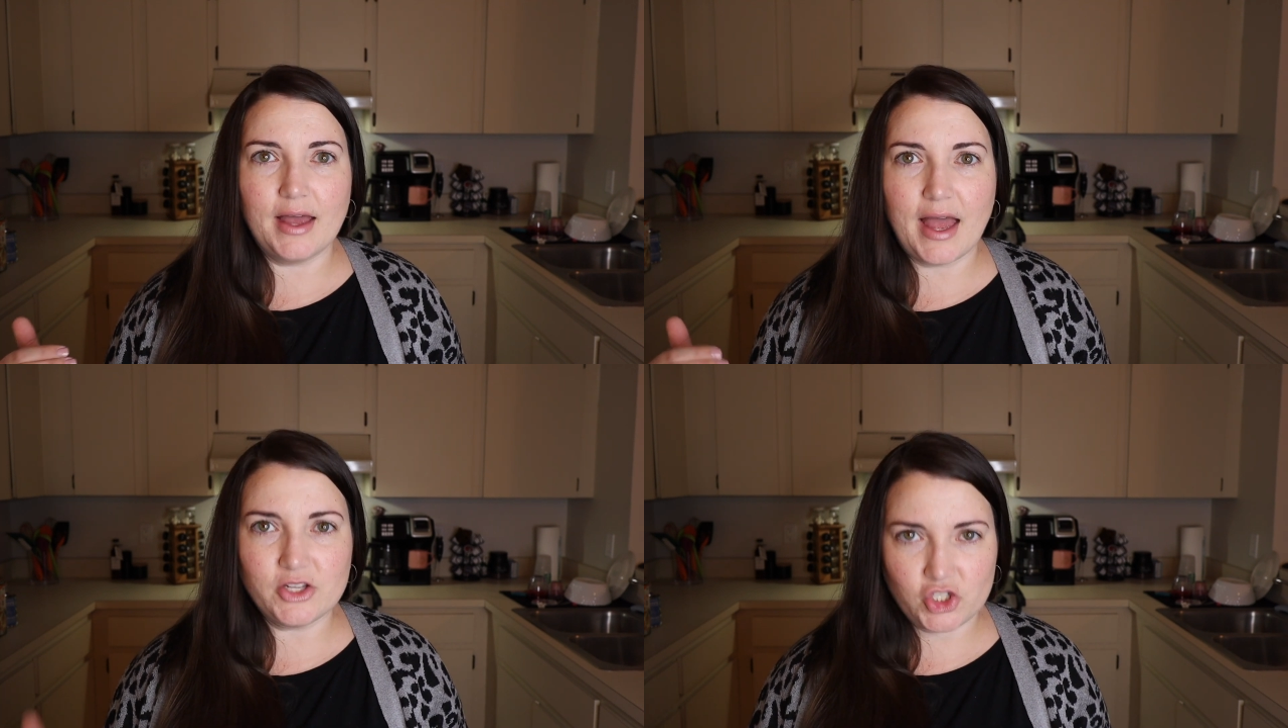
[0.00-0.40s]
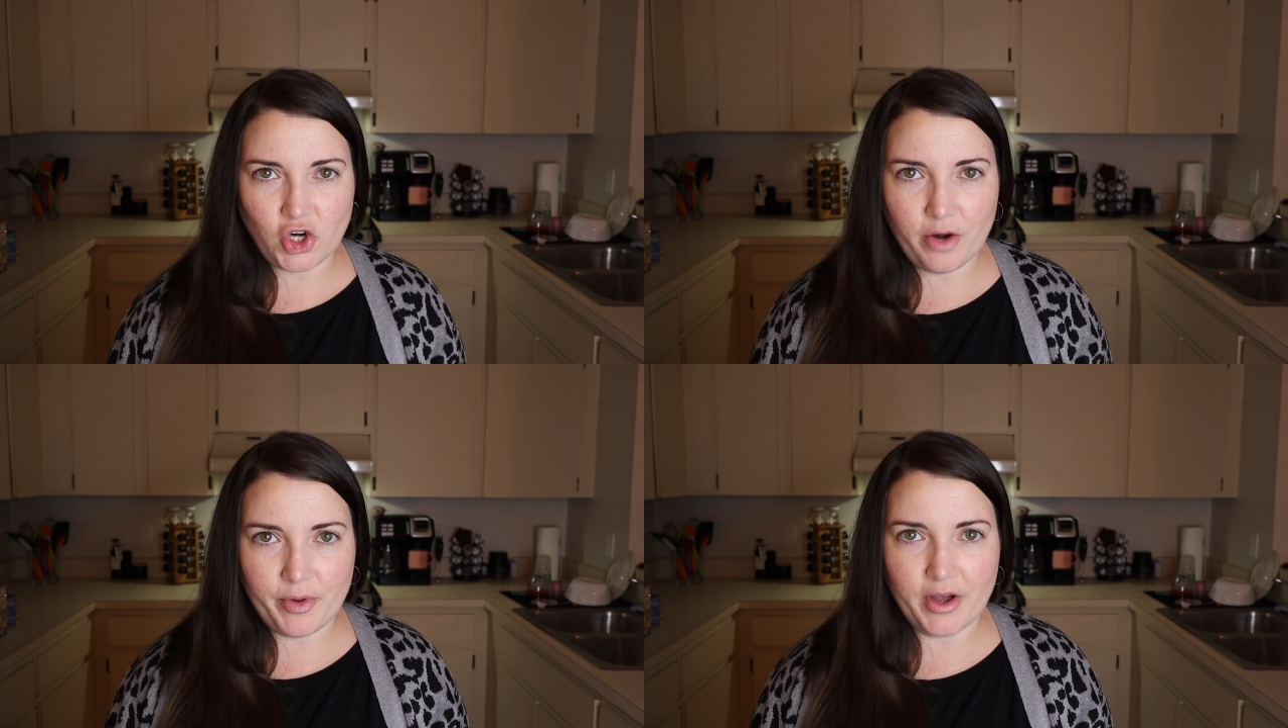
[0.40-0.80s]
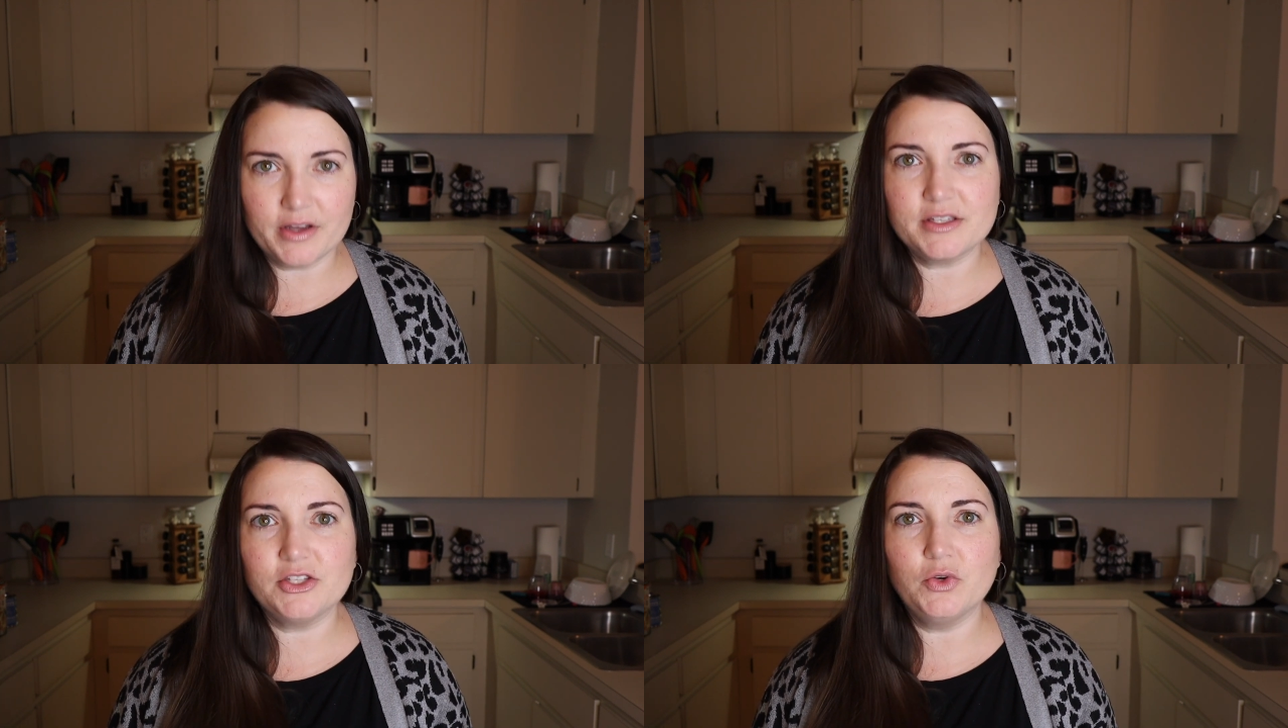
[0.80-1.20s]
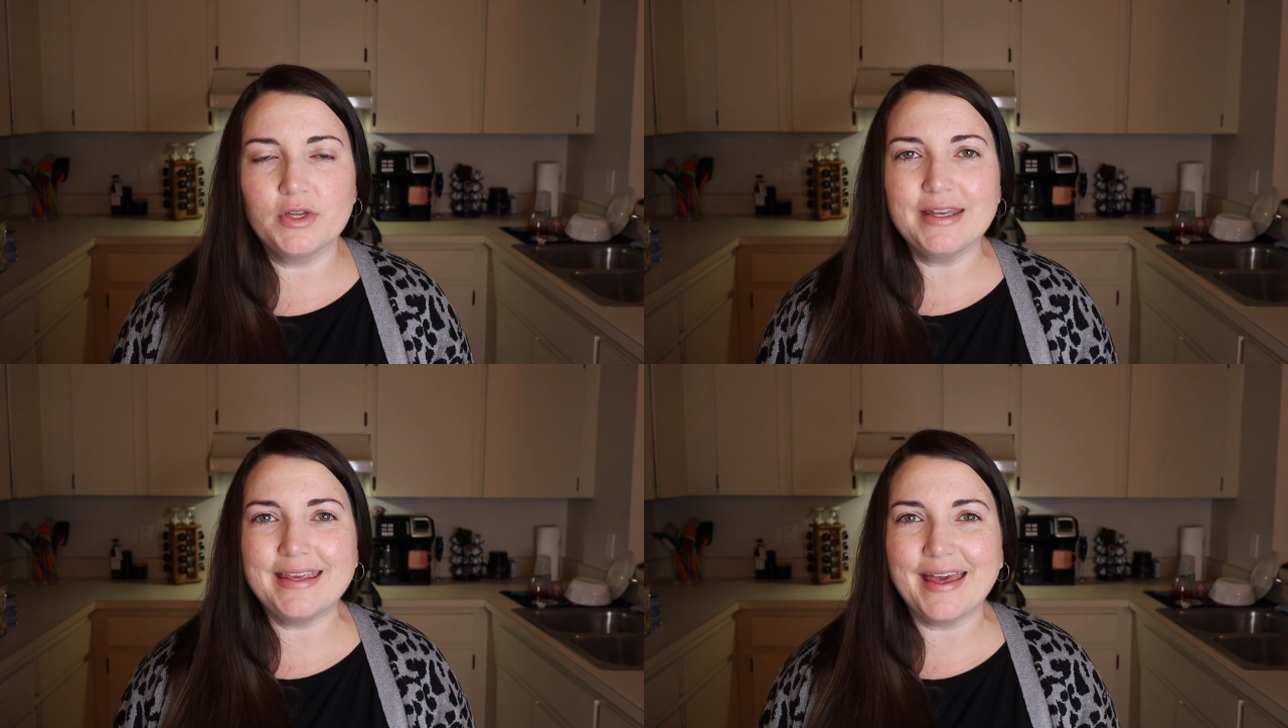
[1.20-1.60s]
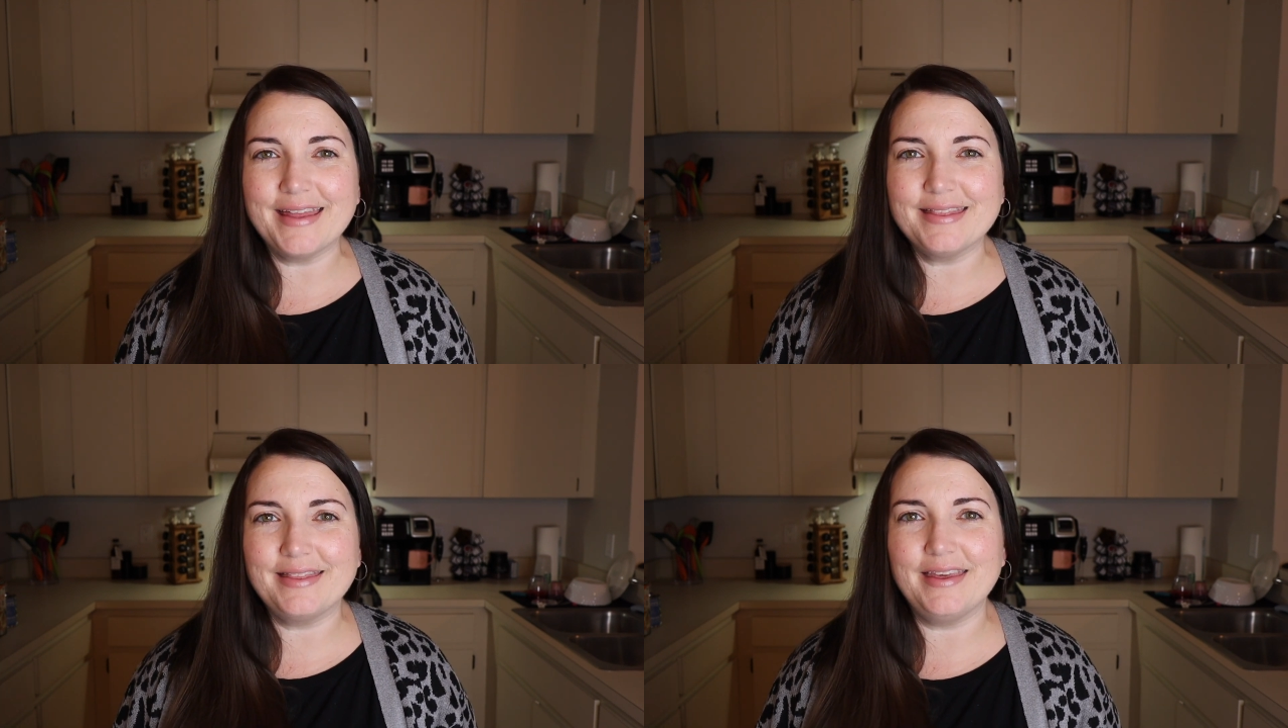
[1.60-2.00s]
at Starbucks, you can
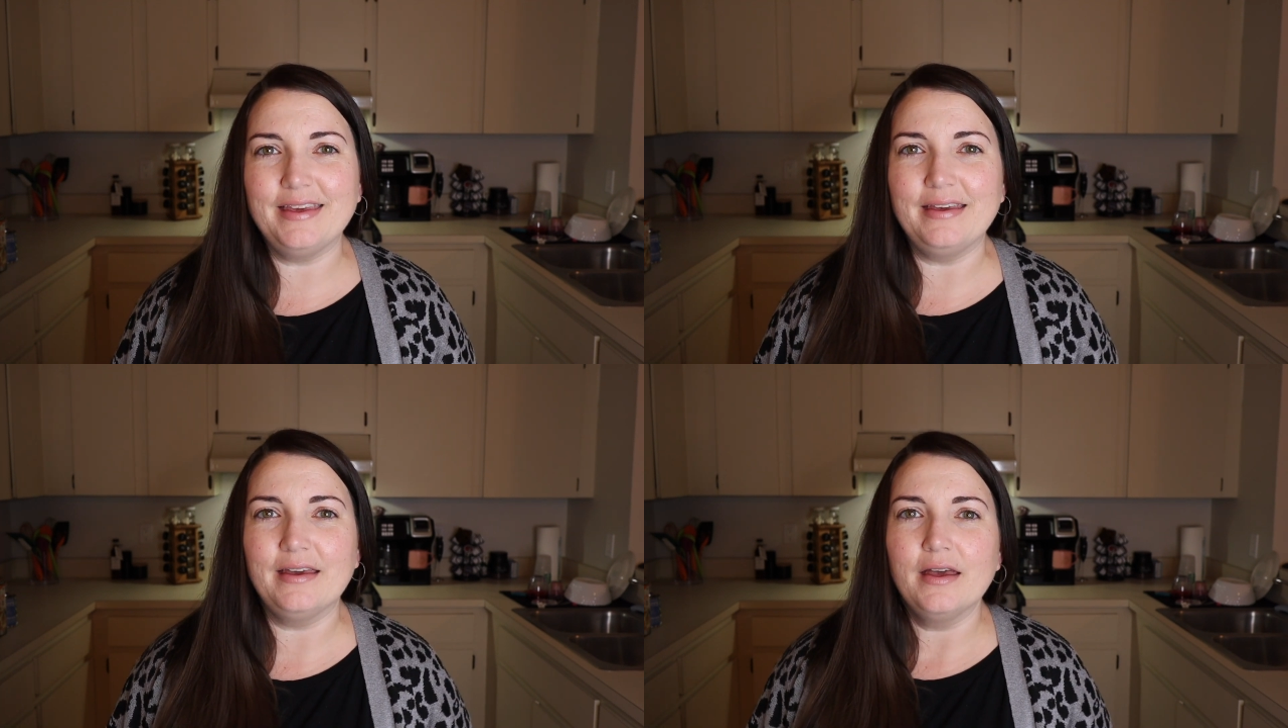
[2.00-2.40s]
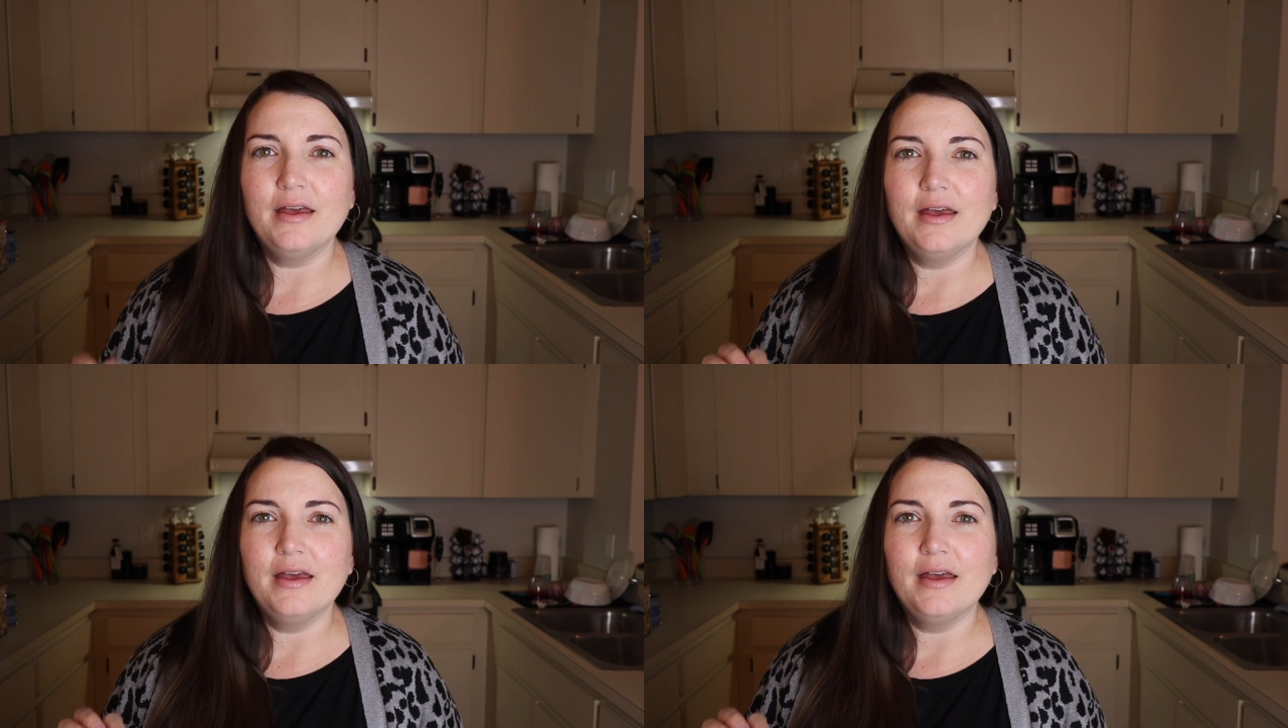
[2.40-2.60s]
get the